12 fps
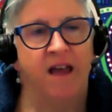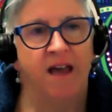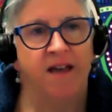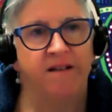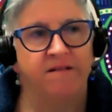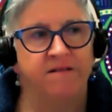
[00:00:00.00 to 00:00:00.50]

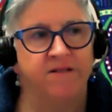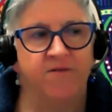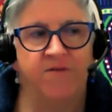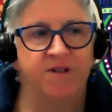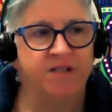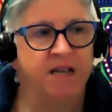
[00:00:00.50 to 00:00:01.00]
And
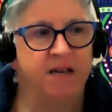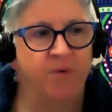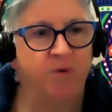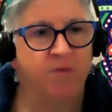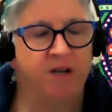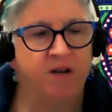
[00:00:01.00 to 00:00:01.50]
for
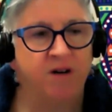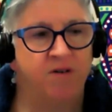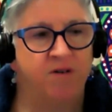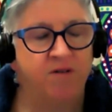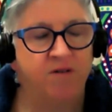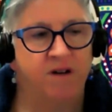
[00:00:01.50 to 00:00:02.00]
example, we
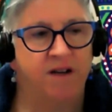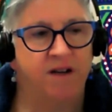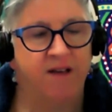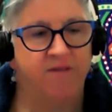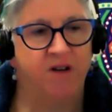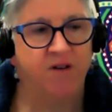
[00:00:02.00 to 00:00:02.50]
know and
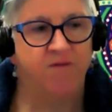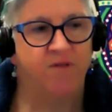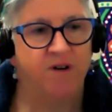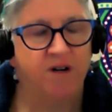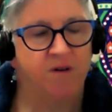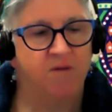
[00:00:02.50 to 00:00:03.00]
have known
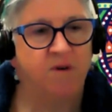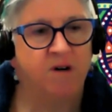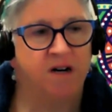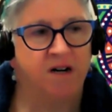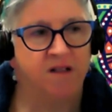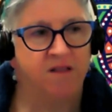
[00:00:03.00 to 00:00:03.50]
for a little
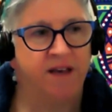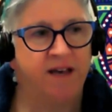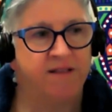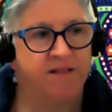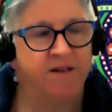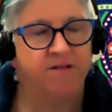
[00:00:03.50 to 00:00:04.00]
while
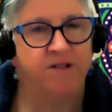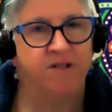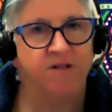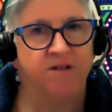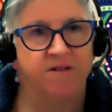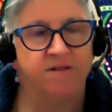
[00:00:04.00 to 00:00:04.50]
that there are
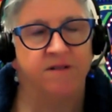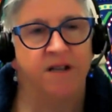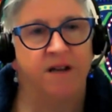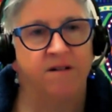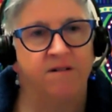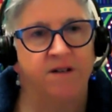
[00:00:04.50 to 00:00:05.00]
certain
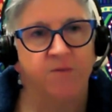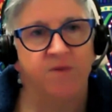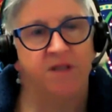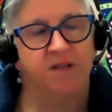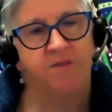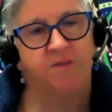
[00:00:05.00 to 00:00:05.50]
areas
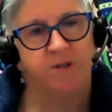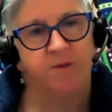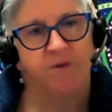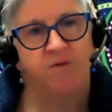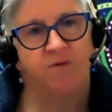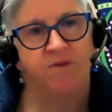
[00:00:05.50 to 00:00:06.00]
within the
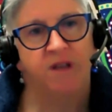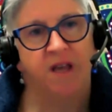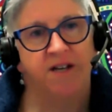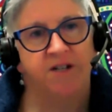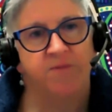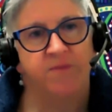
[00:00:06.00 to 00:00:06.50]
Brisbane North
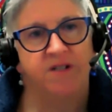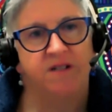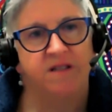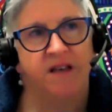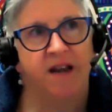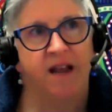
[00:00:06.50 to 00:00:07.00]

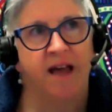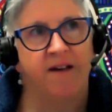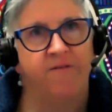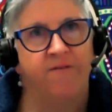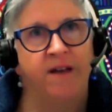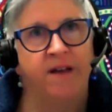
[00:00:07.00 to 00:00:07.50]
catchment that
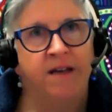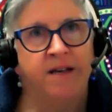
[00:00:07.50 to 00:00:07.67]
have